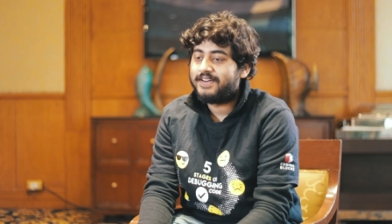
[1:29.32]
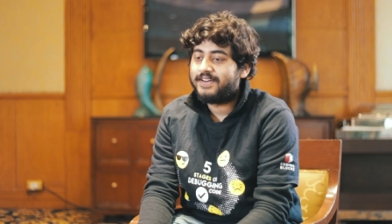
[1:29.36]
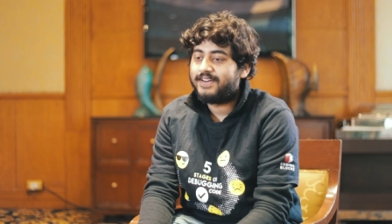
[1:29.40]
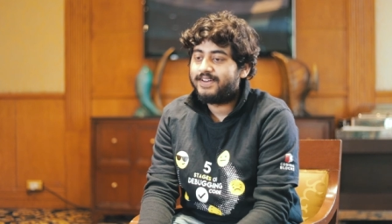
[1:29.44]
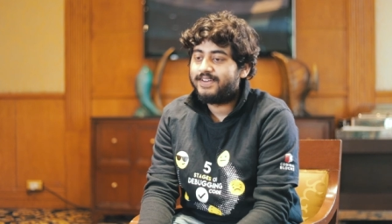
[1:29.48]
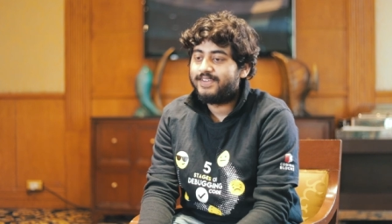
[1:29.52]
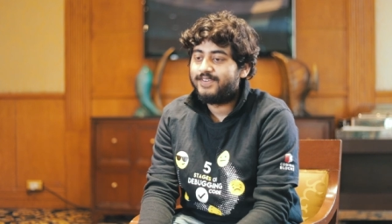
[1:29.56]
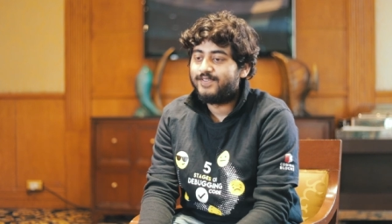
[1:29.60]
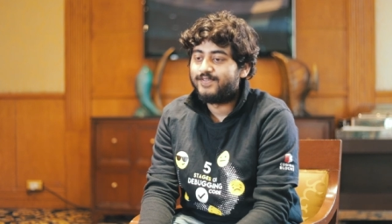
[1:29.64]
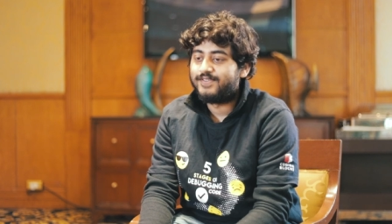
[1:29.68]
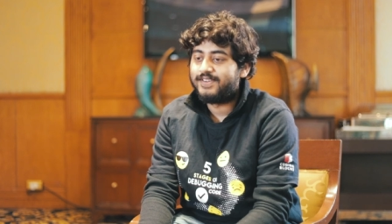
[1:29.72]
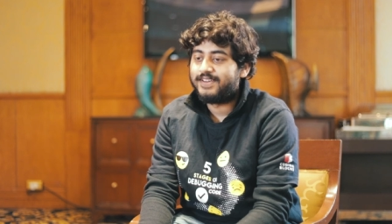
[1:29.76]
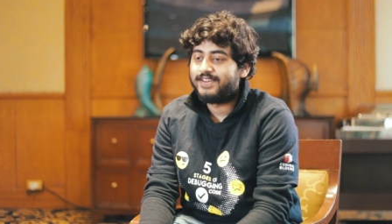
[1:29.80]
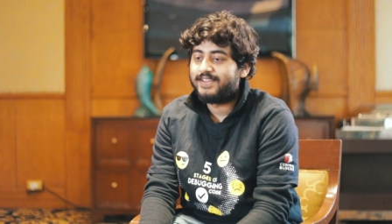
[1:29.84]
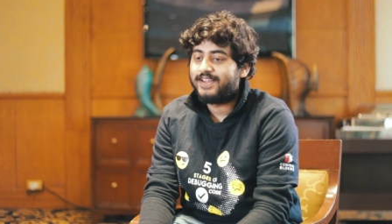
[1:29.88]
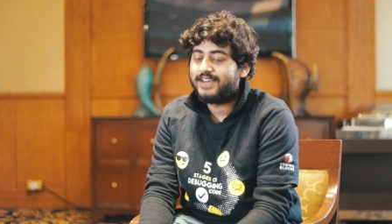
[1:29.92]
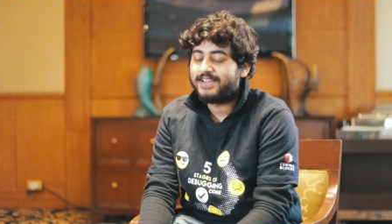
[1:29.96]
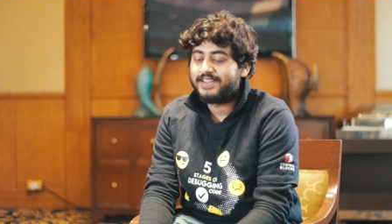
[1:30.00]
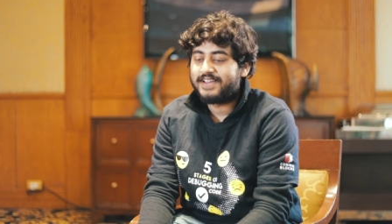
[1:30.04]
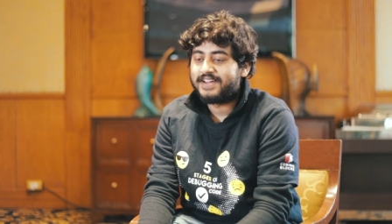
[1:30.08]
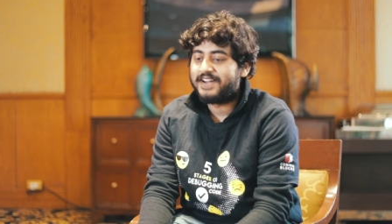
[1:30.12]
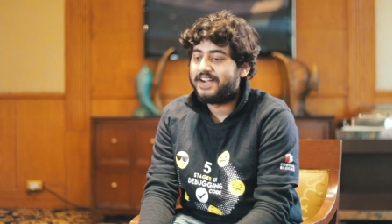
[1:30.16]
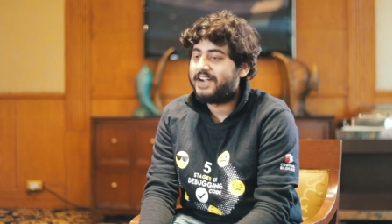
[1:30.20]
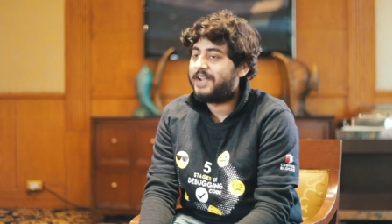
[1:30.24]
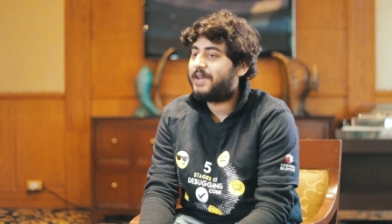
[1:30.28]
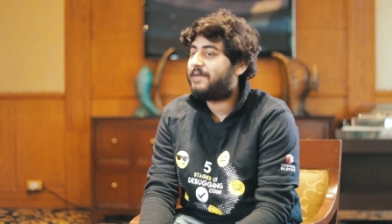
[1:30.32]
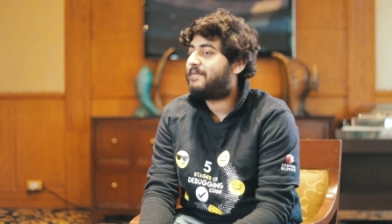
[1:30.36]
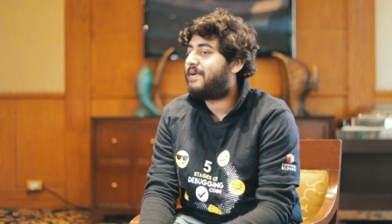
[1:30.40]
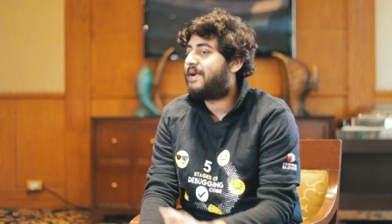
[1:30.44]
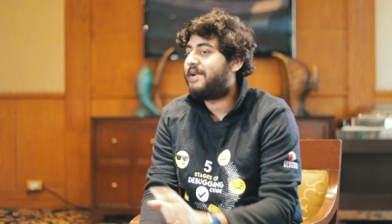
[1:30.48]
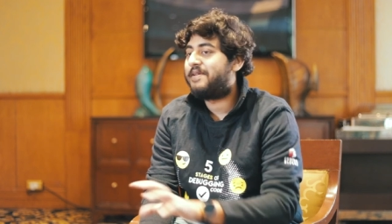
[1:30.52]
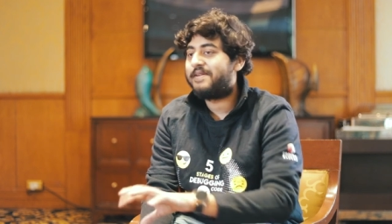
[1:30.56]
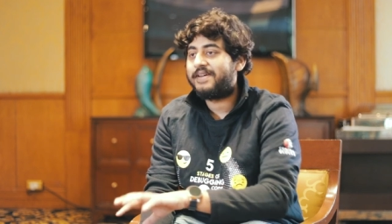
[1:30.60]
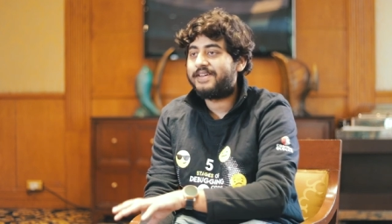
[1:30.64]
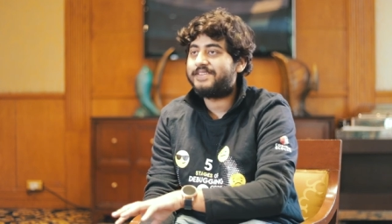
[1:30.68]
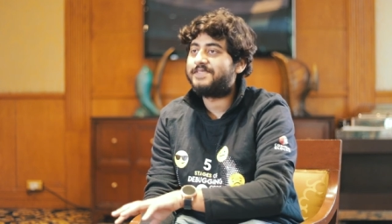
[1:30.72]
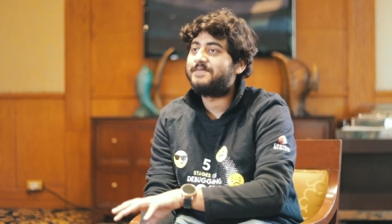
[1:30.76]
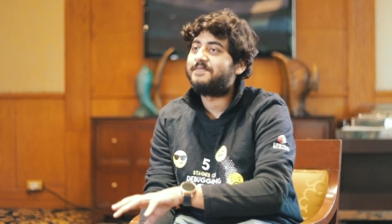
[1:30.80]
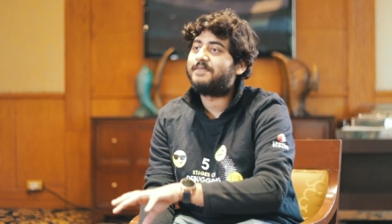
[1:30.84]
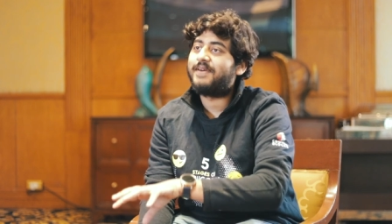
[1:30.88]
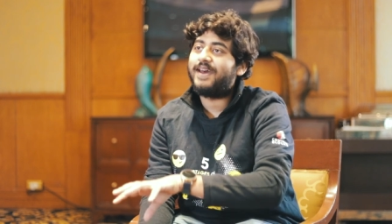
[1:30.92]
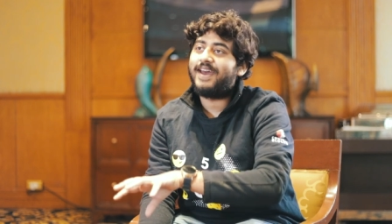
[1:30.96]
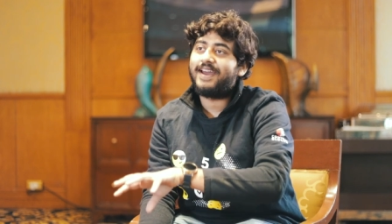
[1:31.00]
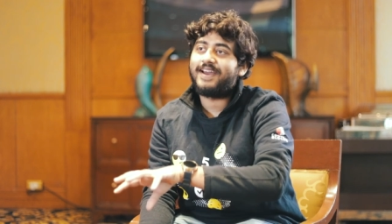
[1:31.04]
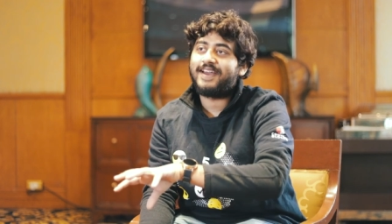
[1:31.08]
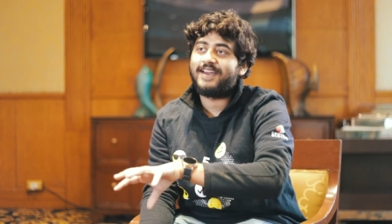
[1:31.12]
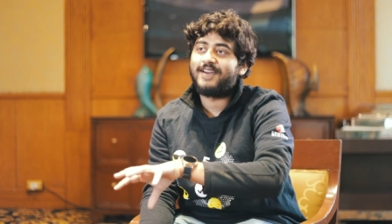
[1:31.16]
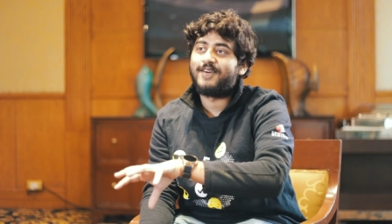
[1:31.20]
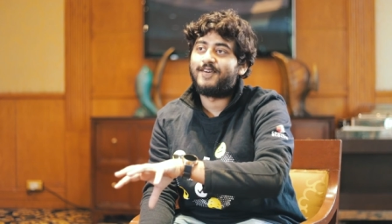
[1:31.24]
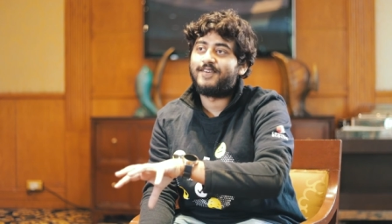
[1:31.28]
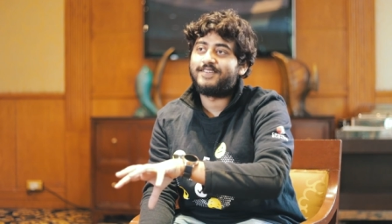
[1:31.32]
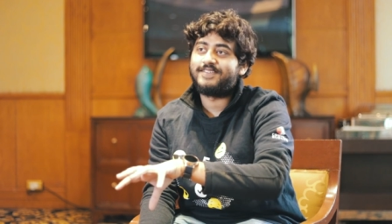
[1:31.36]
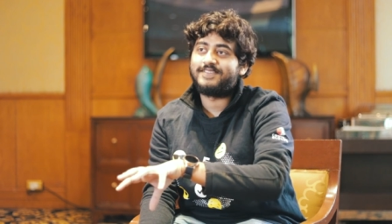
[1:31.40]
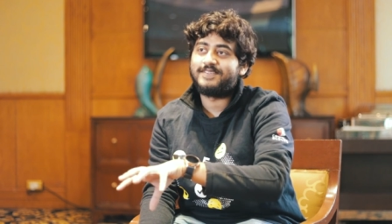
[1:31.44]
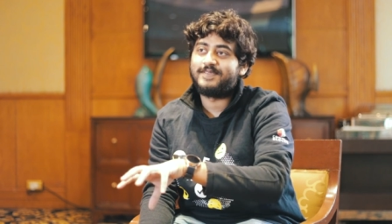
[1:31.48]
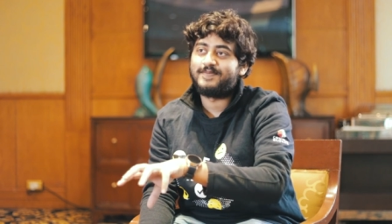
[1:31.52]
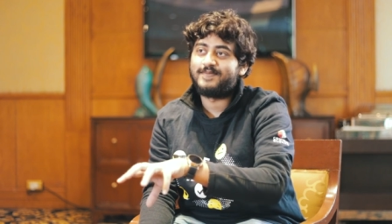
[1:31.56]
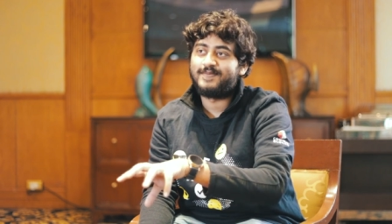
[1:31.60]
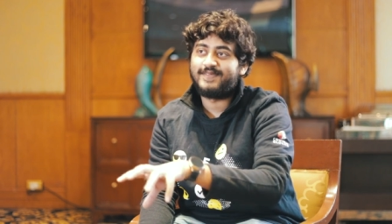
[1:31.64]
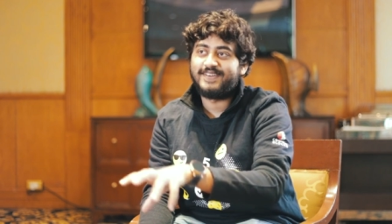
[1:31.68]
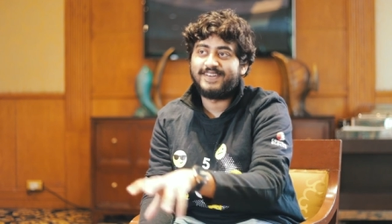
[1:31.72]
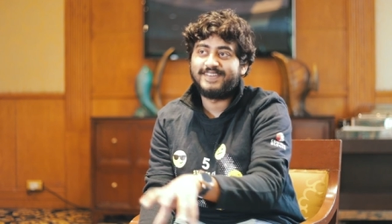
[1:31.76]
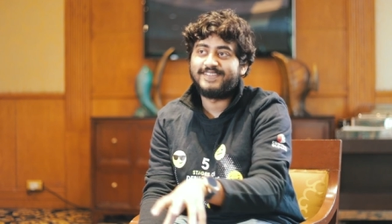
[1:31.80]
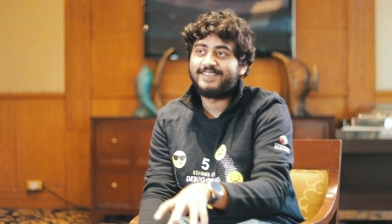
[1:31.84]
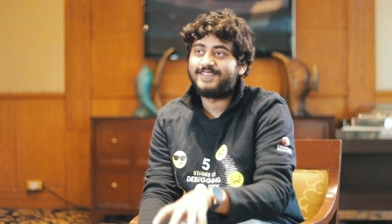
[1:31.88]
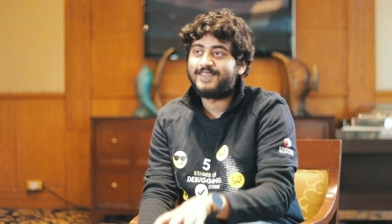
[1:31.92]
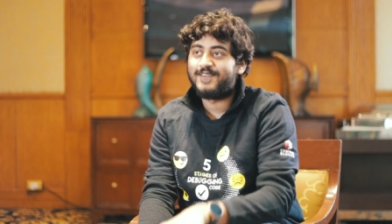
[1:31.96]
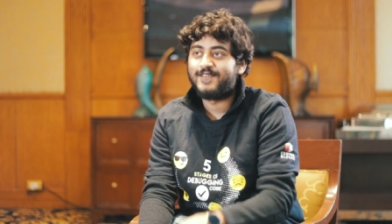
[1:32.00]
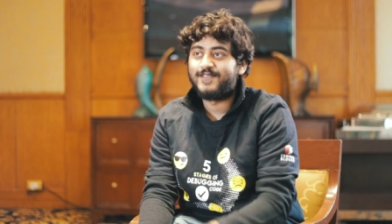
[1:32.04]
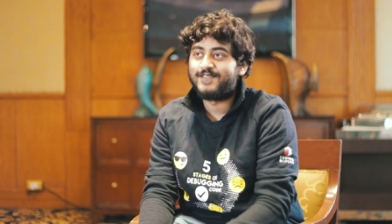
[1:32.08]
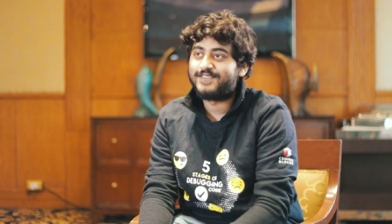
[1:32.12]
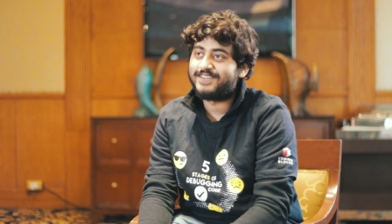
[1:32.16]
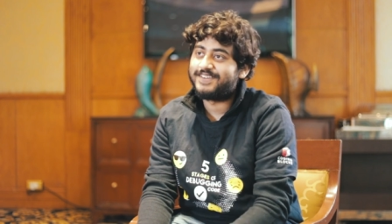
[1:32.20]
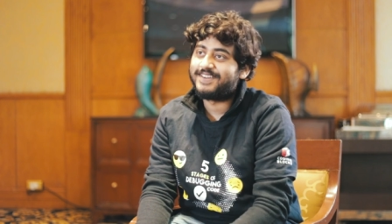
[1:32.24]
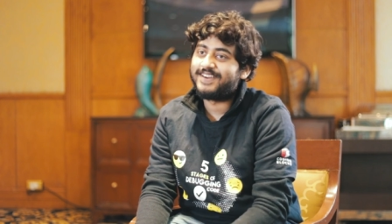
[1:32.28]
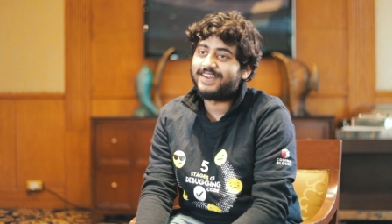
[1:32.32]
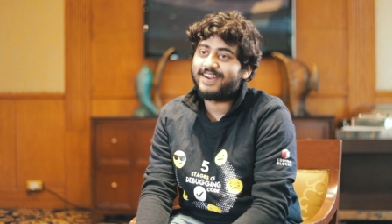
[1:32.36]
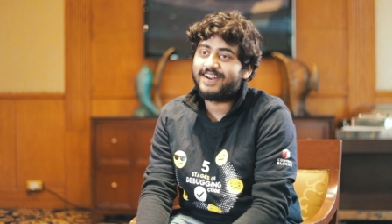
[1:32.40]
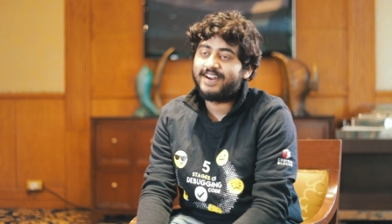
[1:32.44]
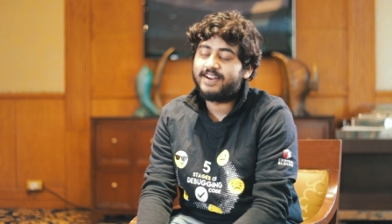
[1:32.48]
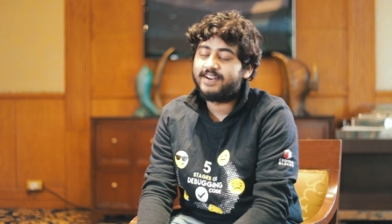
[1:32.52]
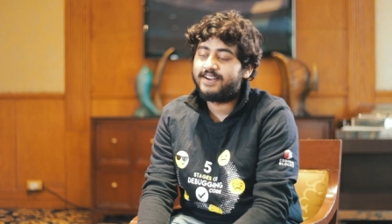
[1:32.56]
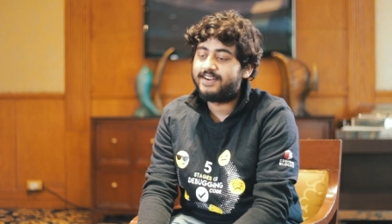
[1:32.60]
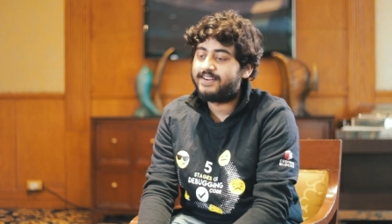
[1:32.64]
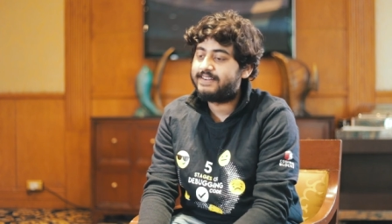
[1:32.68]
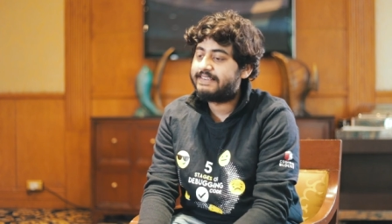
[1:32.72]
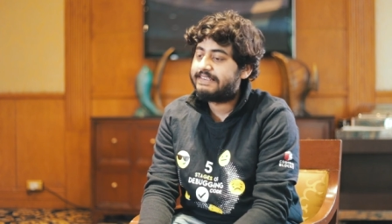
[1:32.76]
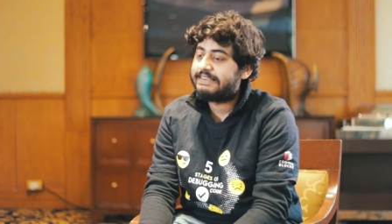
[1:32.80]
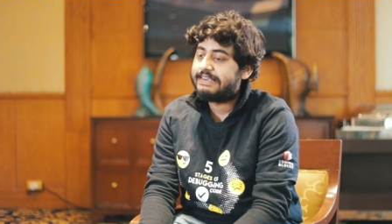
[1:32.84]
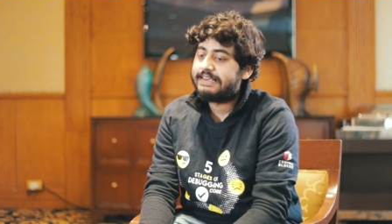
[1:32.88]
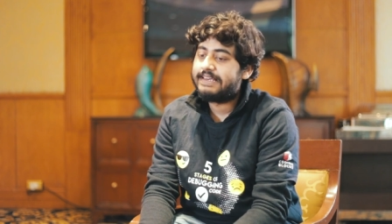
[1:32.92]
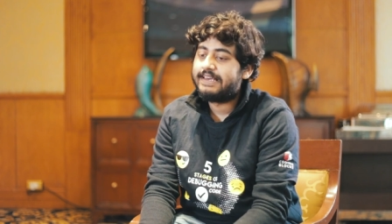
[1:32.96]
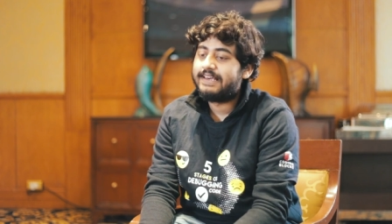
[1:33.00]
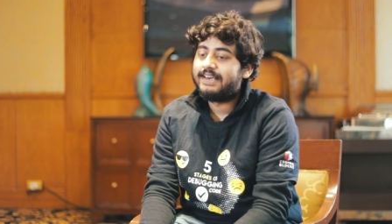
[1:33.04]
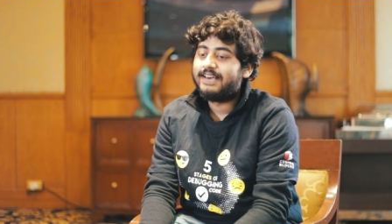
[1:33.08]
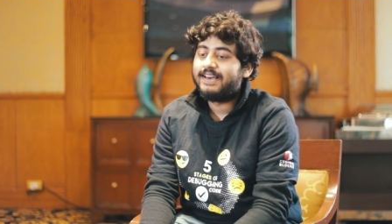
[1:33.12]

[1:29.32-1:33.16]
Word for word: uh, using like the GitHub Education Pack. I got some DigitalOcean credits.